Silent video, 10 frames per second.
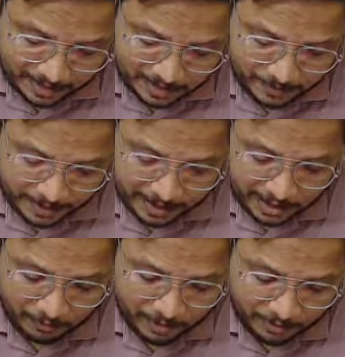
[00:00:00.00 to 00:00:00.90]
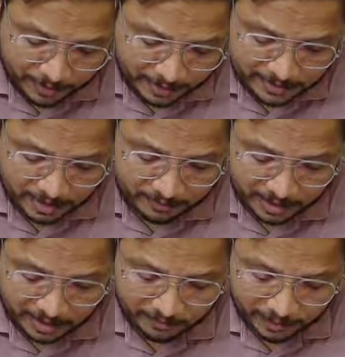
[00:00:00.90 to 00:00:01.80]
spherical wavefronts after
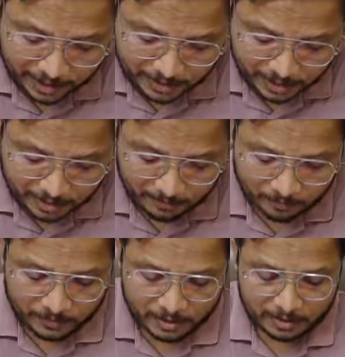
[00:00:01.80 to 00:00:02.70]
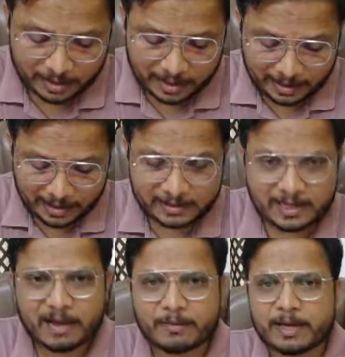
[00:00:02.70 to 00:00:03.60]
reflection, it is
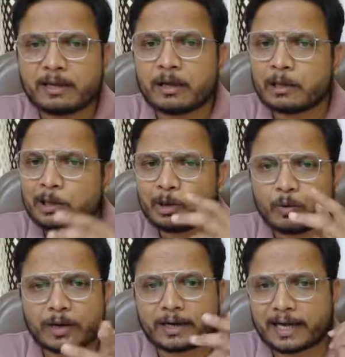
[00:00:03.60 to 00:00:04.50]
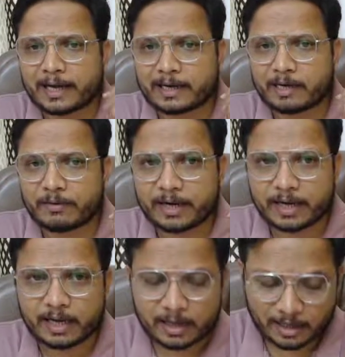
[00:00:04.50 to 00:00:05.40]
having lower
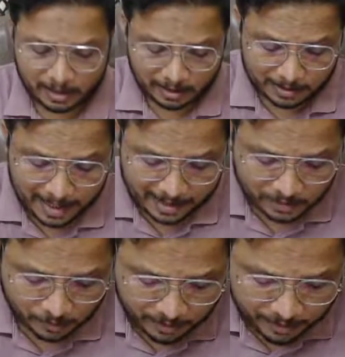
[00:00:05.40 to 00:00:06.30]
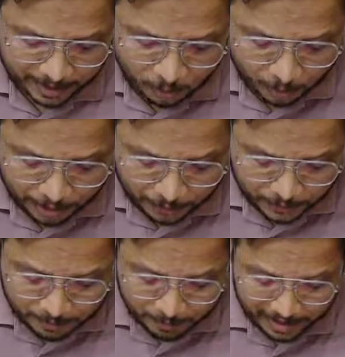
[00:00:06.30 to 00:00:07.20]
directivity. That's why we don't
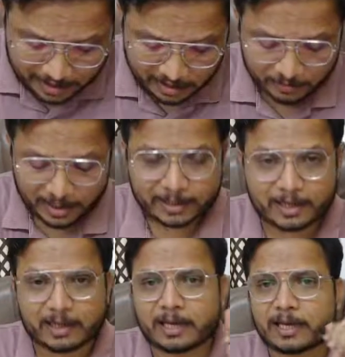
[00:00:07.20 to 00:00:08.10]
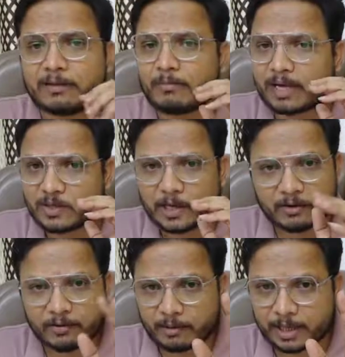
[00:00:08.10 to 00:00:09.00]
use plane reflector in majority
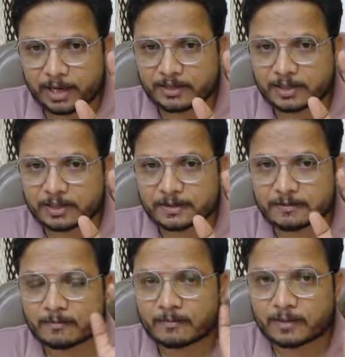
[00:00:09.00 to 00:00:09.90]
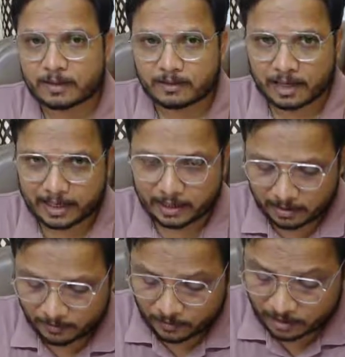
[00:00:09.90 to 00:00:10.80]
of applications, right?
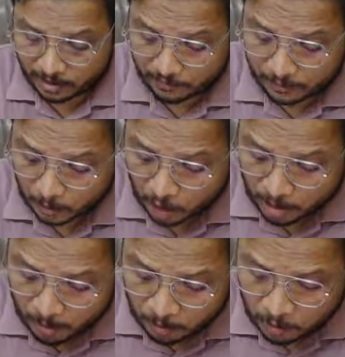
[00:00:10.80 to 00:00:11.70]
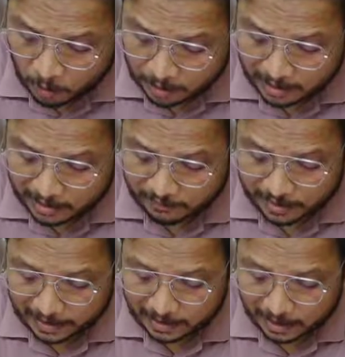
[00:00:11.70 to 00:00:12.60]
If you talk about corner
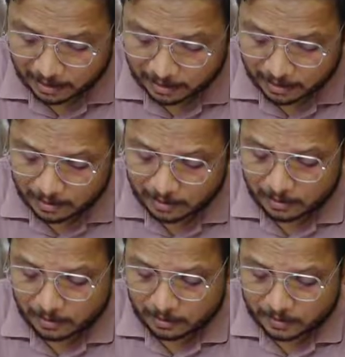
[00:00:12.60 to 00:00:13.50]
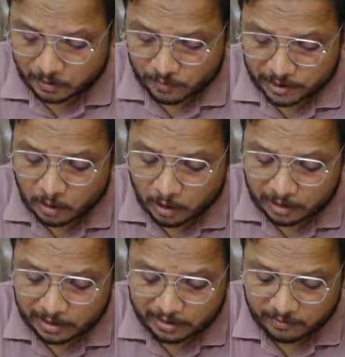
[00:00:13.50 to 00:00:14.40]
reflector, so with
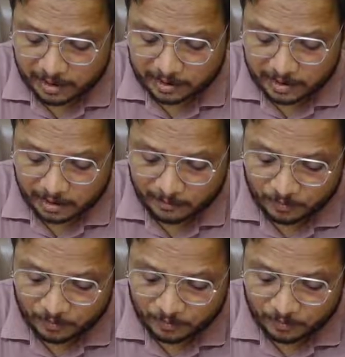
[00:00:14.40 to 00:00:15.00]
corner reflector,